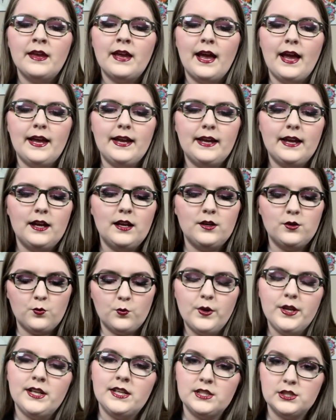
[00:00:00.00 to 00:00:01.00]
and
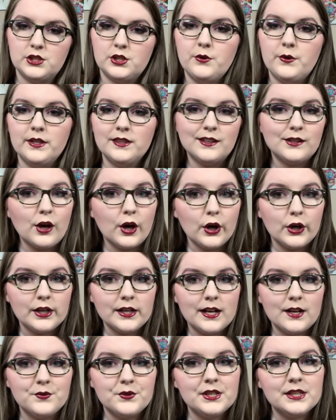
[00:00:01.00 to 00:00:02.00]
when he's doing the yard
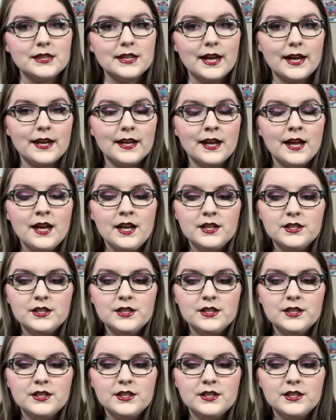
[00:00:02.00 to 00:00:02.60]
and everything.